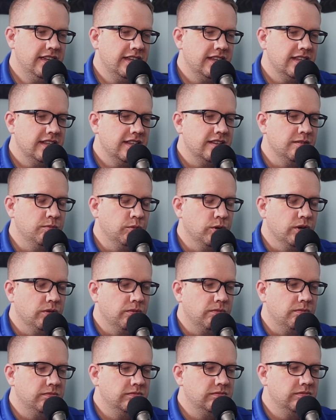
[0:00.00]
the more
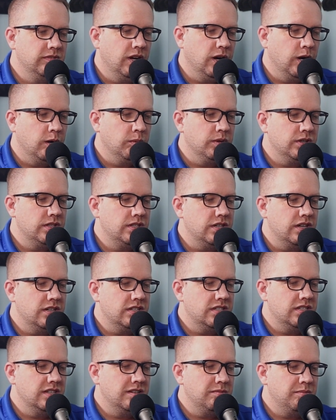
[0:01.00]
the armor starts
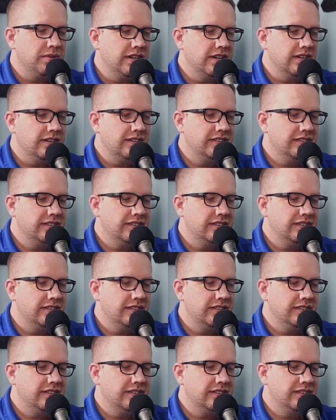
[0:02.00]
to appear.